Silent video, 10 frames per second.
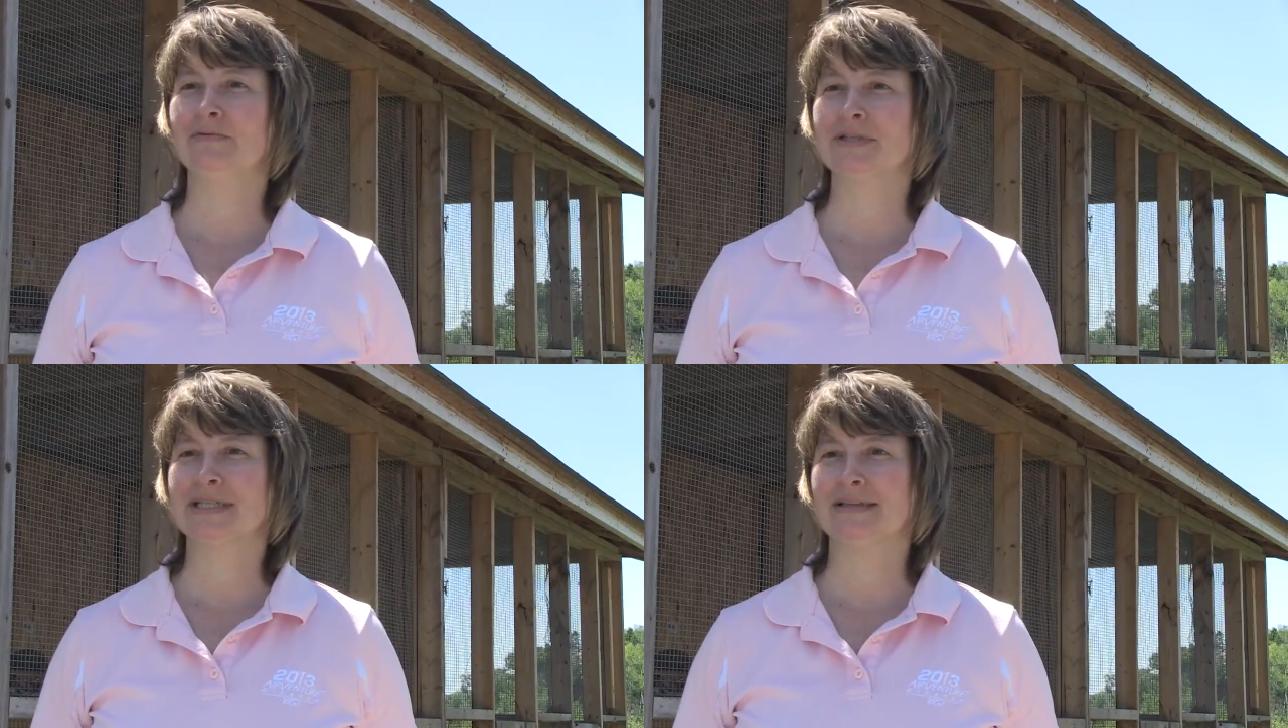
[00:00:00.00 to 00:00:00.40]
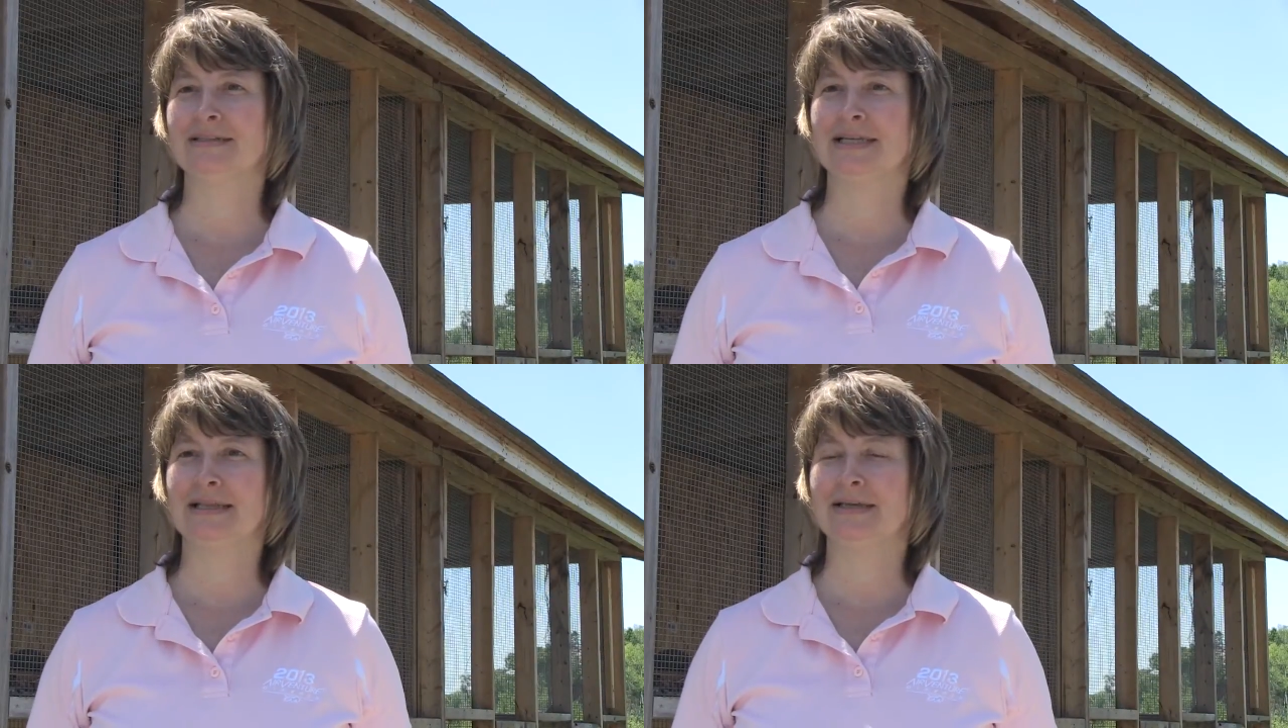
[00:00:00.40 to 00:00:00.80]

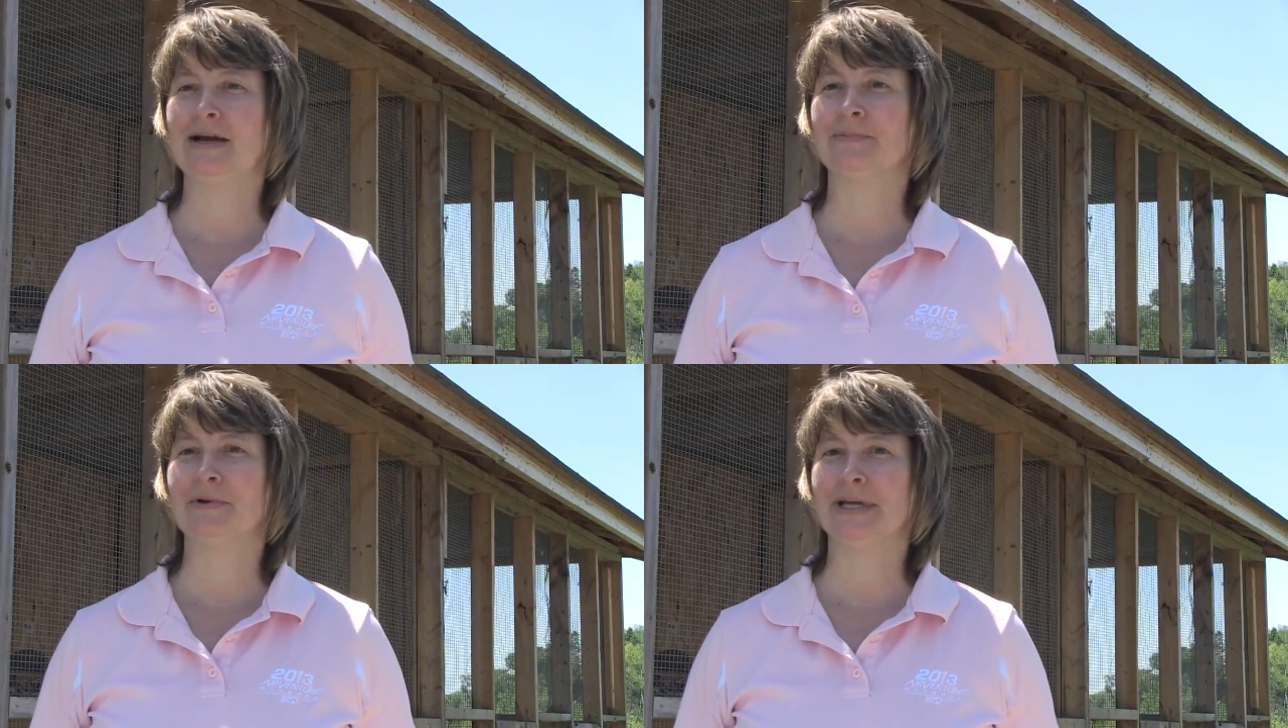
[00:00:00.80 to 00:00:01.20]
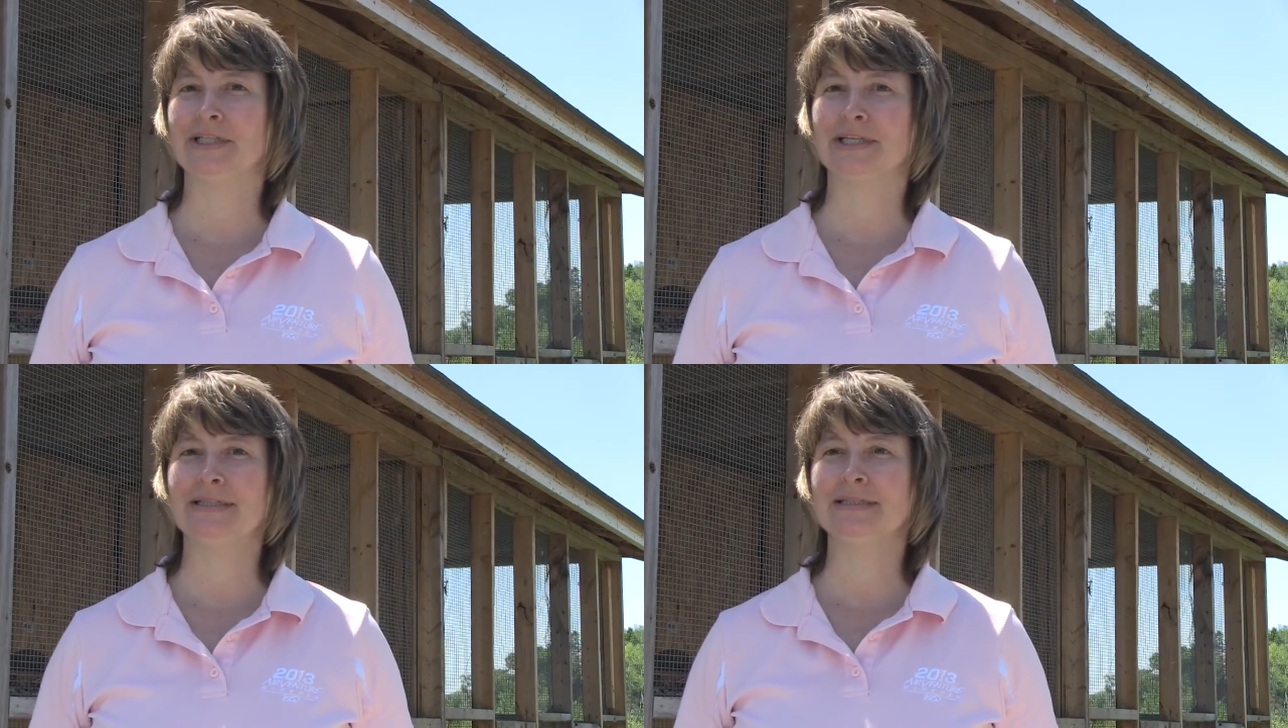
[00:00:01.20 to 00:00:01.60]
oversee the daily
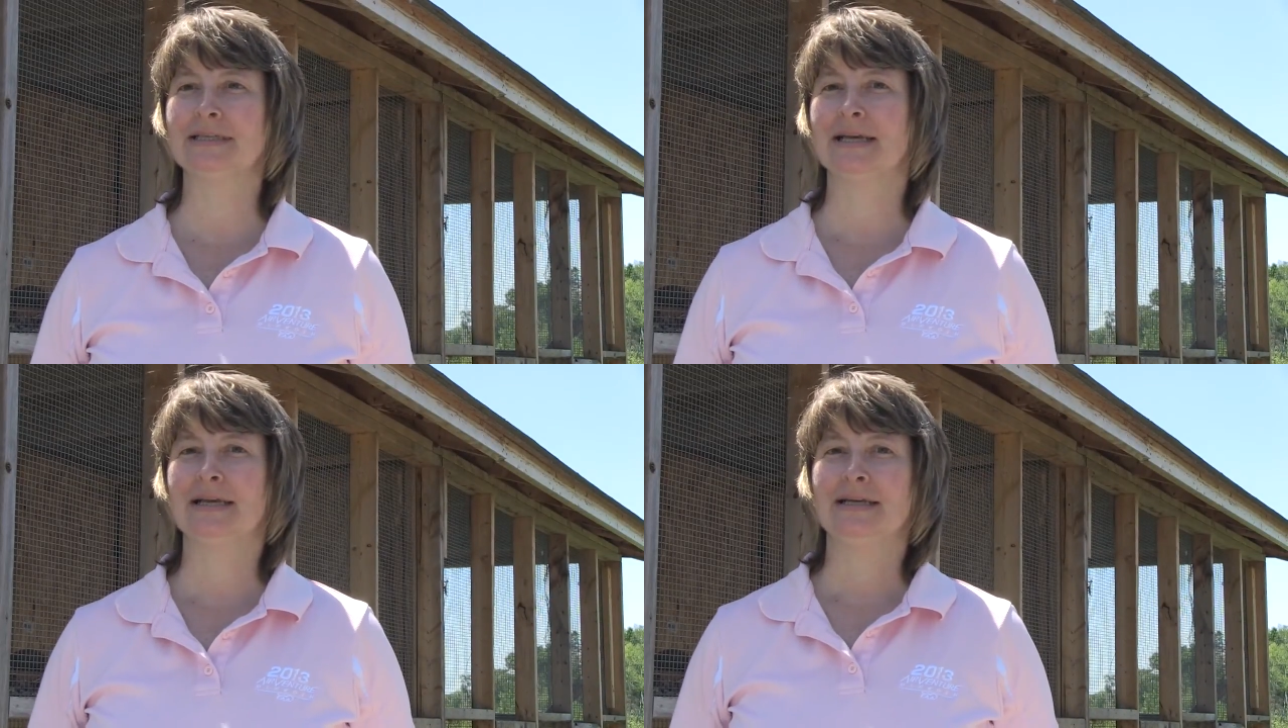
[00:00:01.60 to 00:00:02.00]
operations.